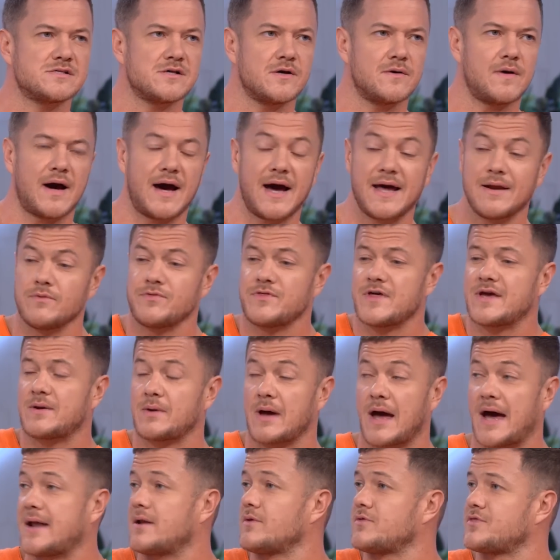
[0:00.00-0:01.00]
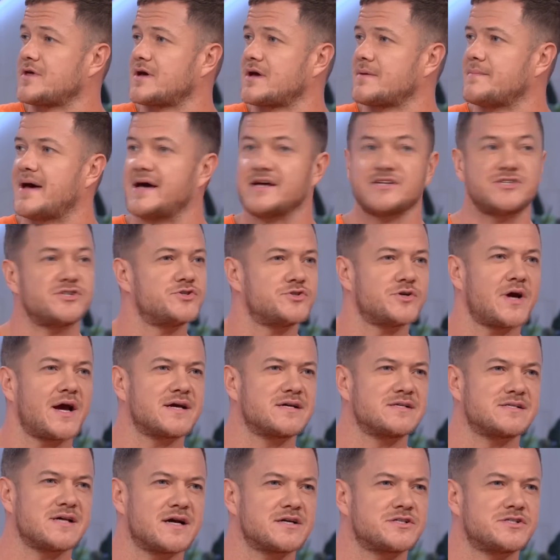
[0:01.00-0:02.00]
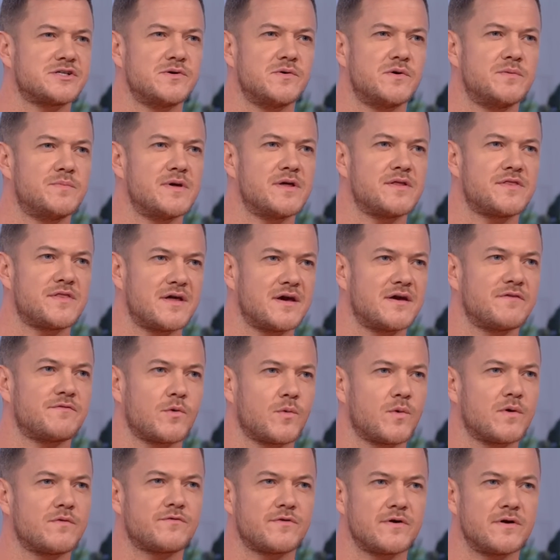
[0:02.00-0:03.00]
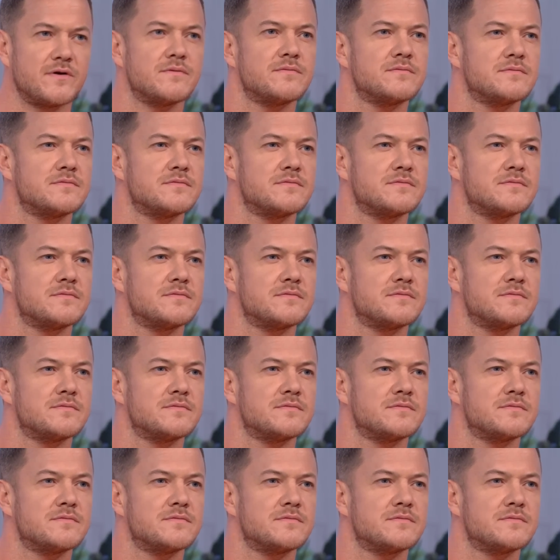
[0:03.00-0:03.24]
So I don't think I don't think Imagine Dragons actually would be a thing if it weren't for you.